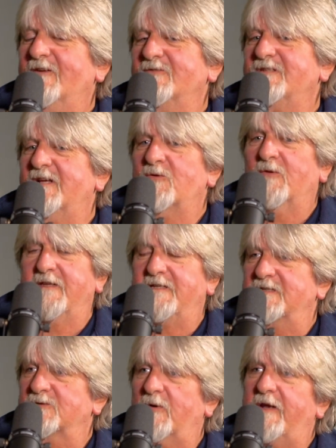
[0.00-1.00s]
Generally
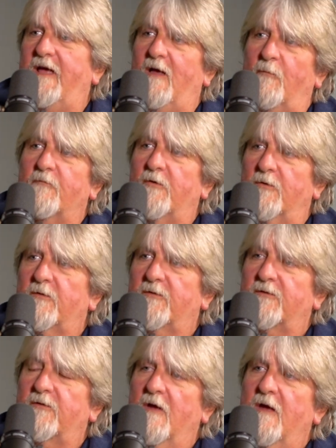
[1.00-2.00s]
just want to help
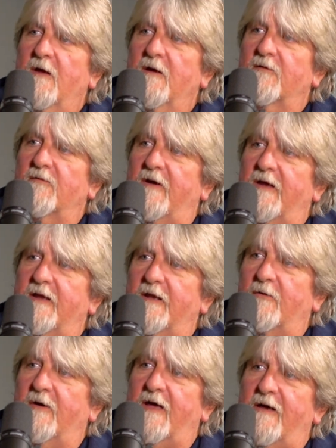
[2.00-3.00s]
folks, right? You
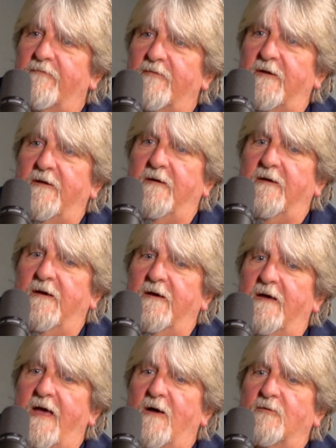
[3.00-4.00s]
know, I have
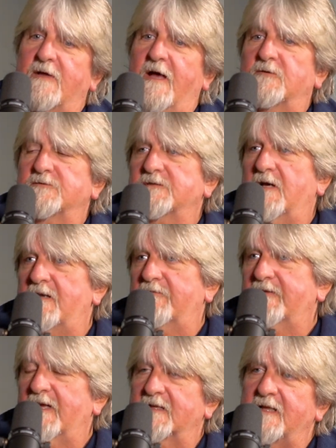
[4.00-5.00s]
a outside
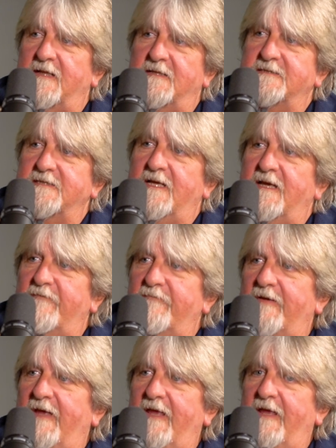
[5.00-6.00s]
of technology, have
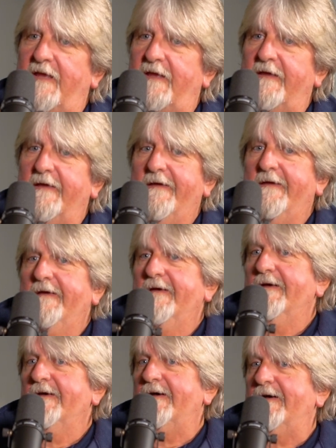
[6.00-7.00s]
a
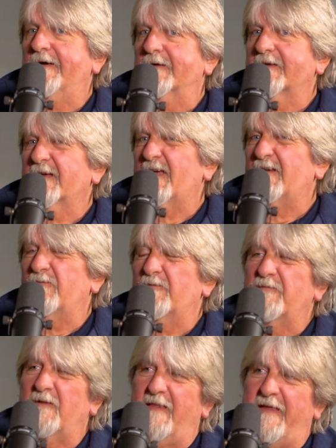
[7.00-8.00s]
kind of a
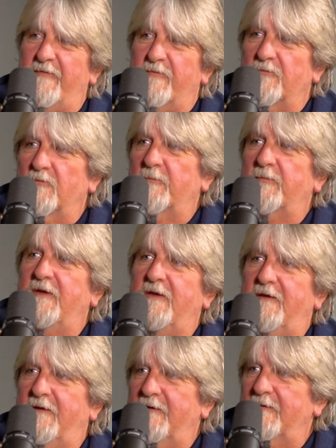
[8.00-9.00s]

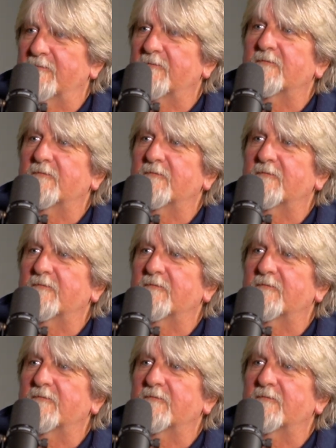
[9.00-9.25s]
philanthropy,